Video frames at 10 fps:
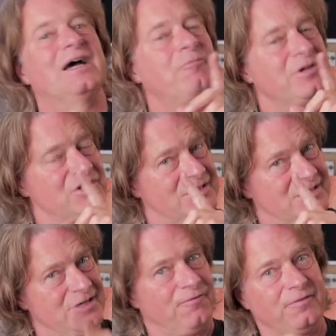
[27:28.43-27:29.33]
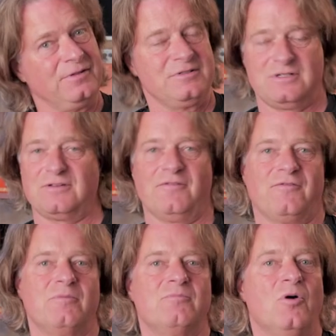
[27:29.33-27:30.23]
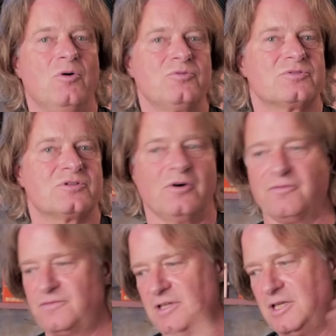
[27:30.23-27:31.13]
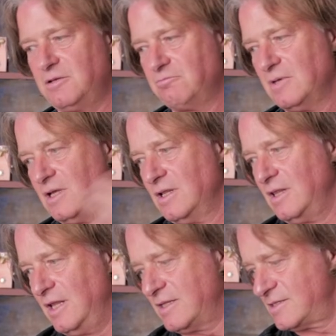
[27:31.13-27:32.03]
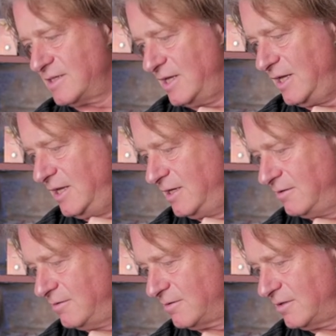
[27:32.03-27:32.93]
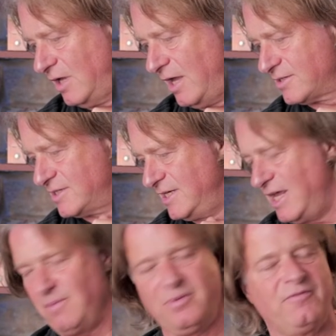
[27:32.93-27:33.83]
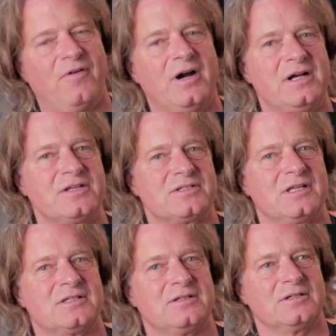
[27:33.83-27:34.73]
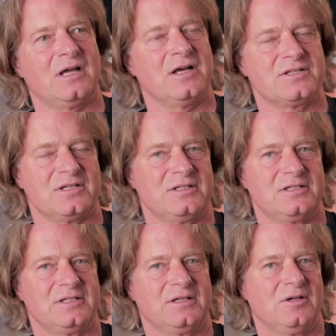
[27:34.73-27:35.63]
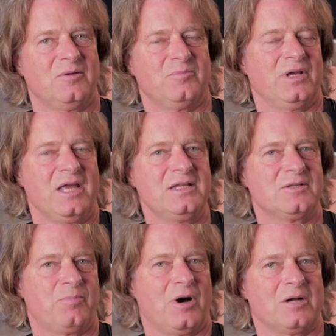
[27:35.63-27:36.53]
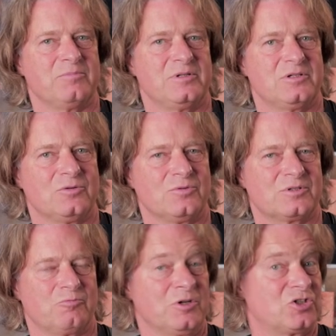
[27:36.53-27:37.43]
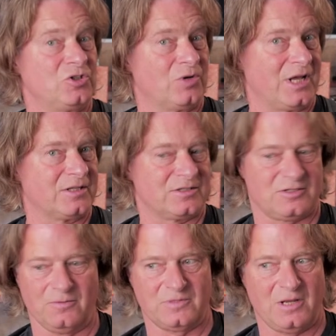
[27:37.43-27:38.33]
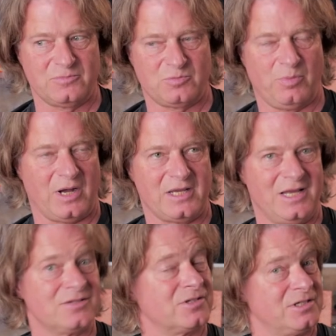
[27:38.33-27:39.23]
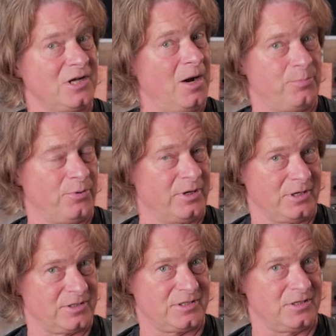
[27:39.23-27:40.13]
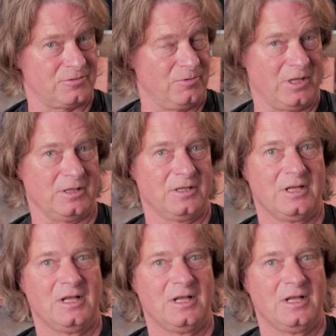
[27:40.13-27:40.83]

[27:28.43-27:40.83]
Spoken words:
which is different from most of the, let's say, Class D amplifiers that the guys in the PA department use, which you can sometimes buy as guitar products as well,